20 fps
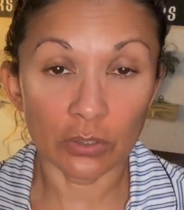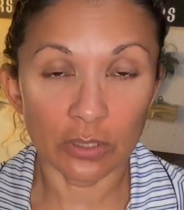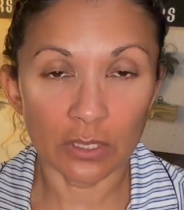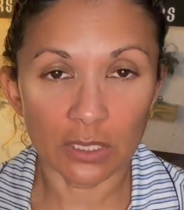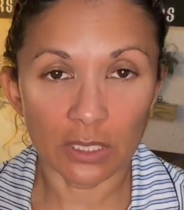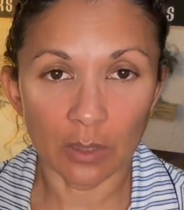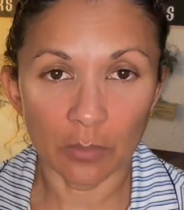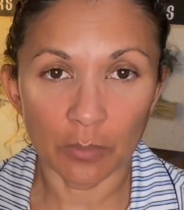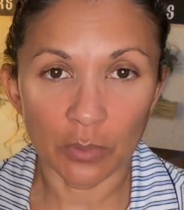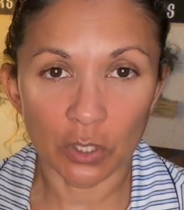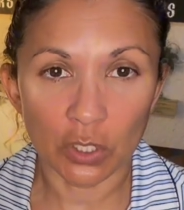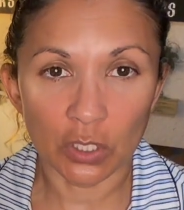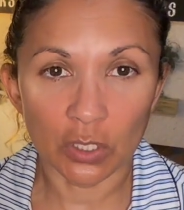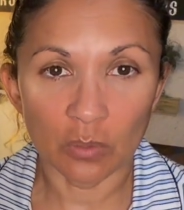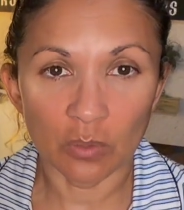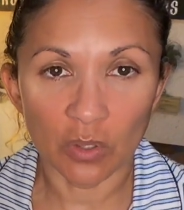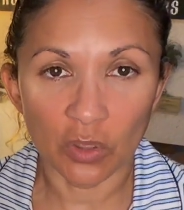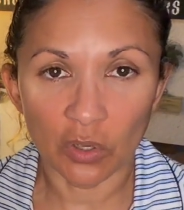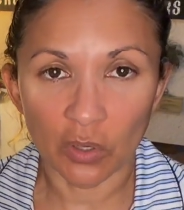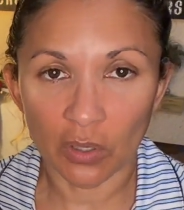the temperature
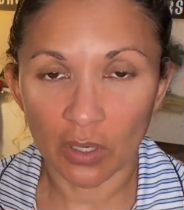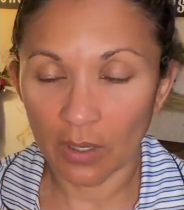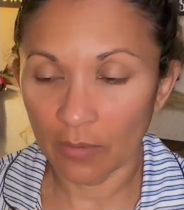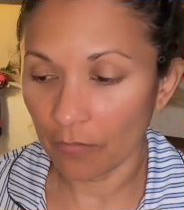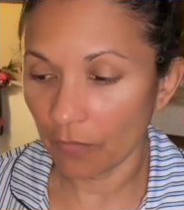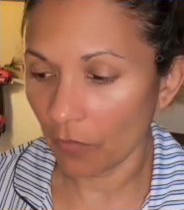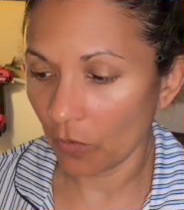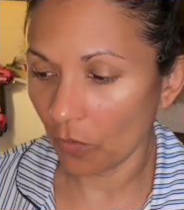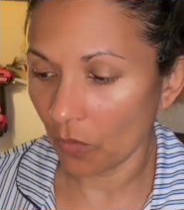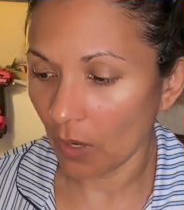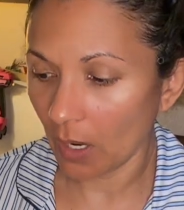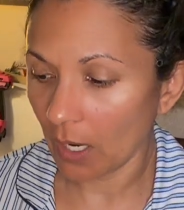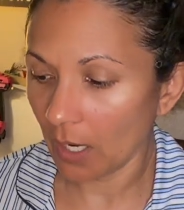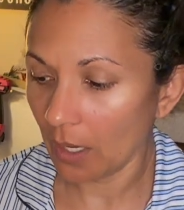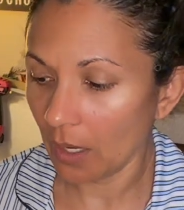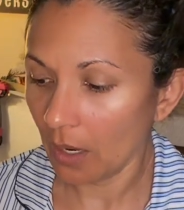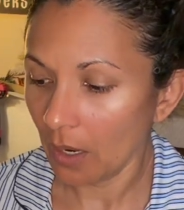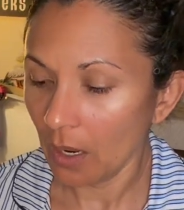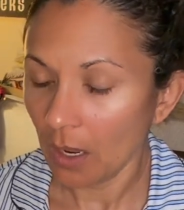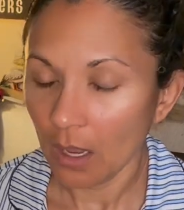with your
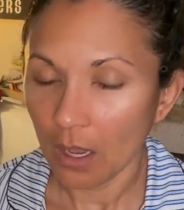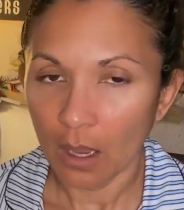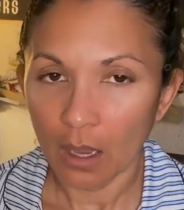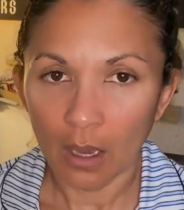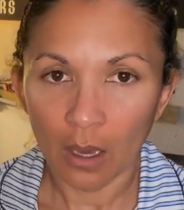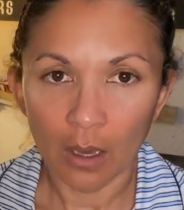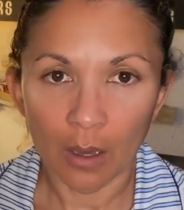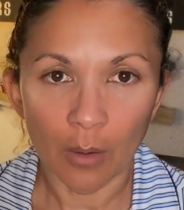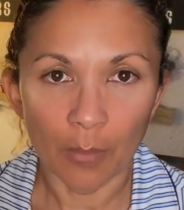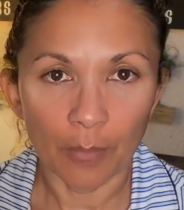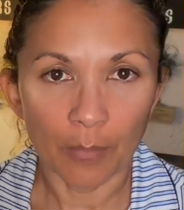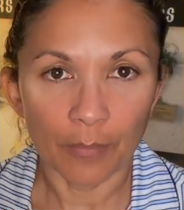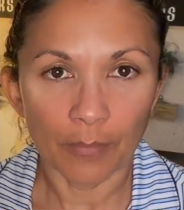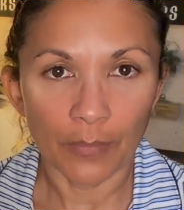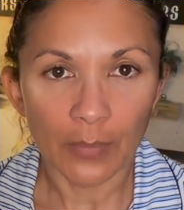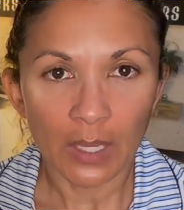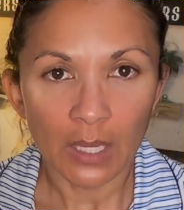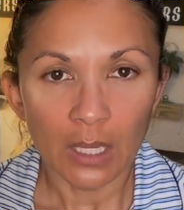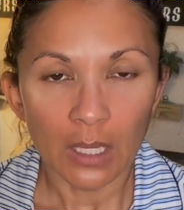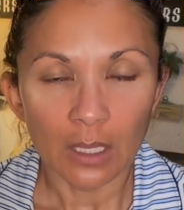infrared
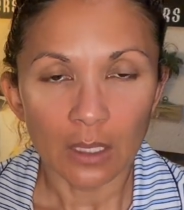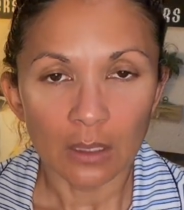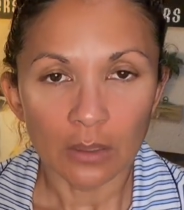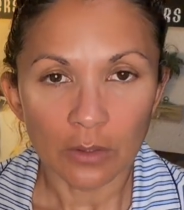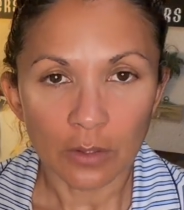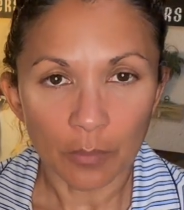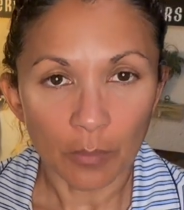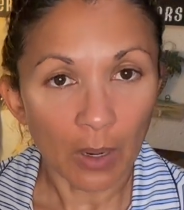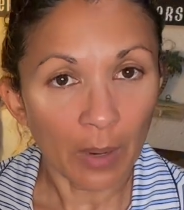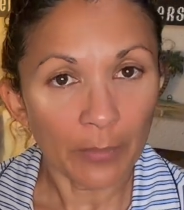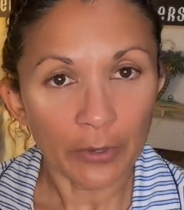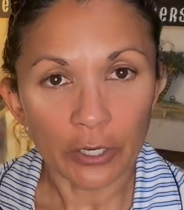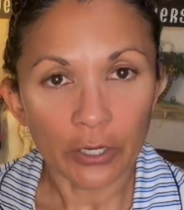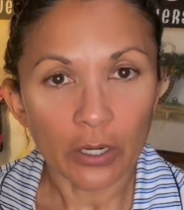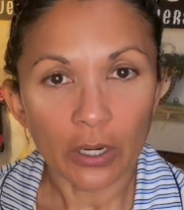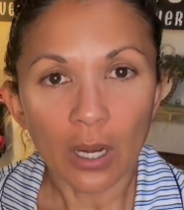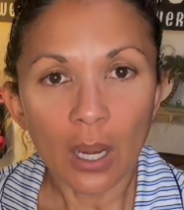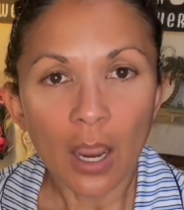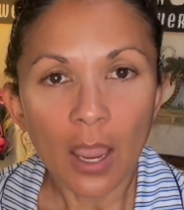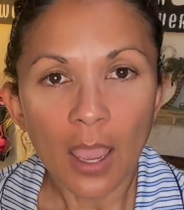
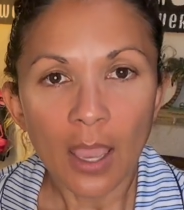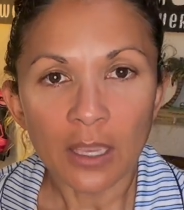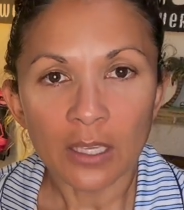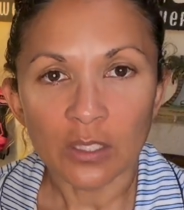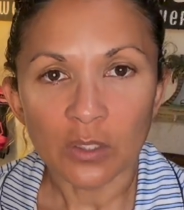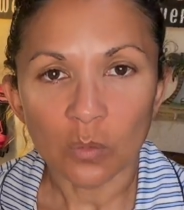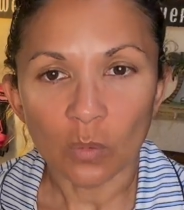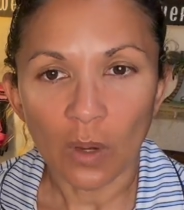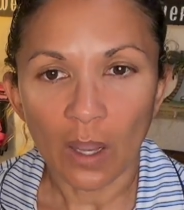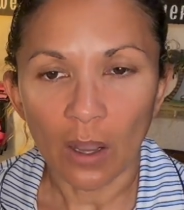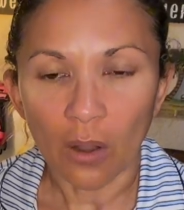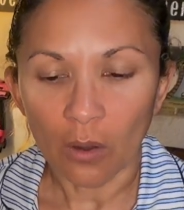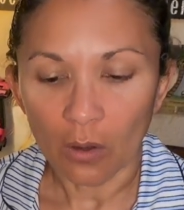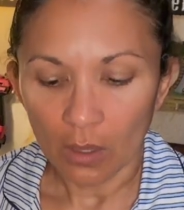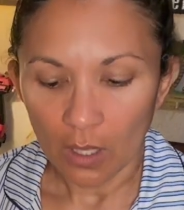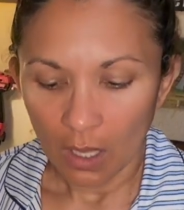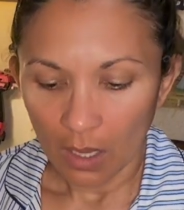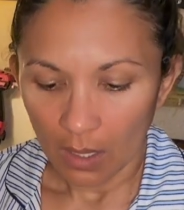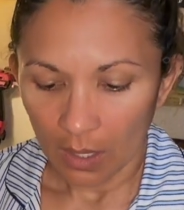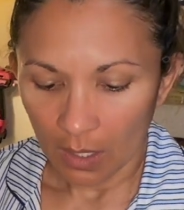thermometer as well.
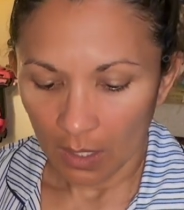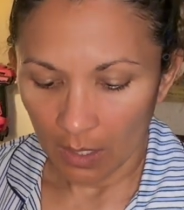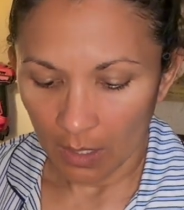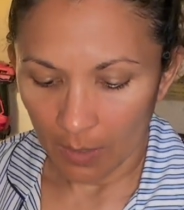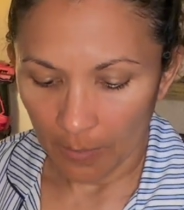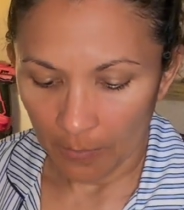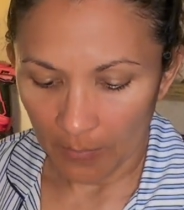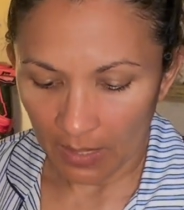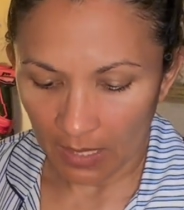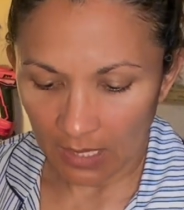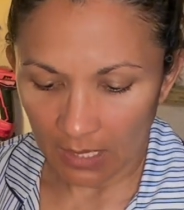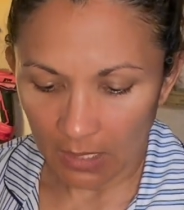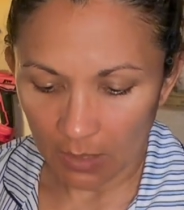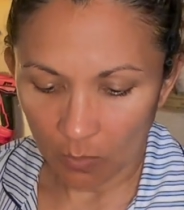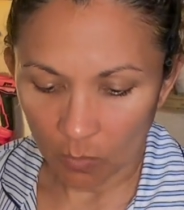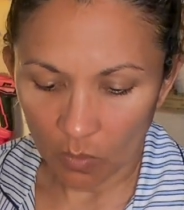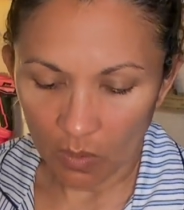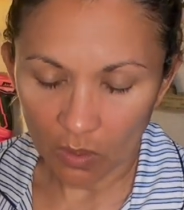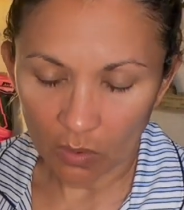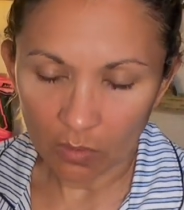It
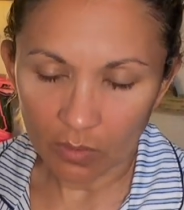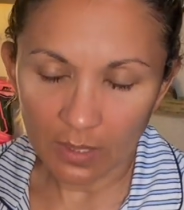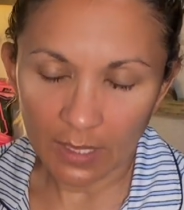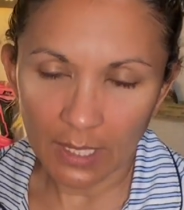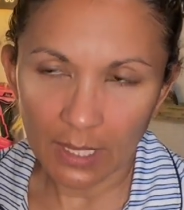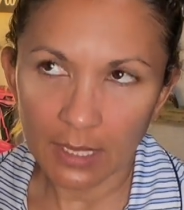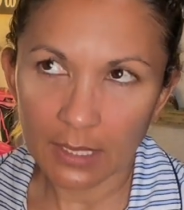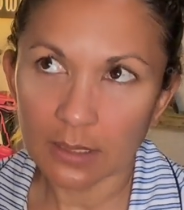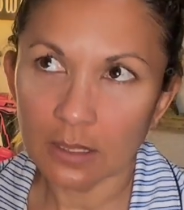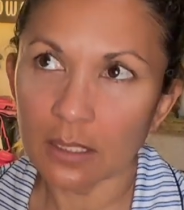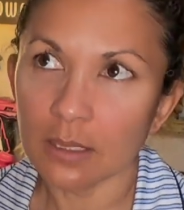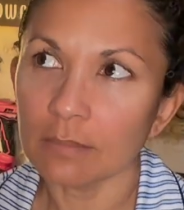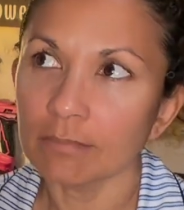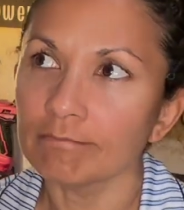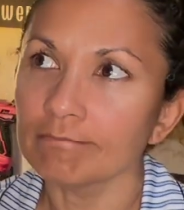will get,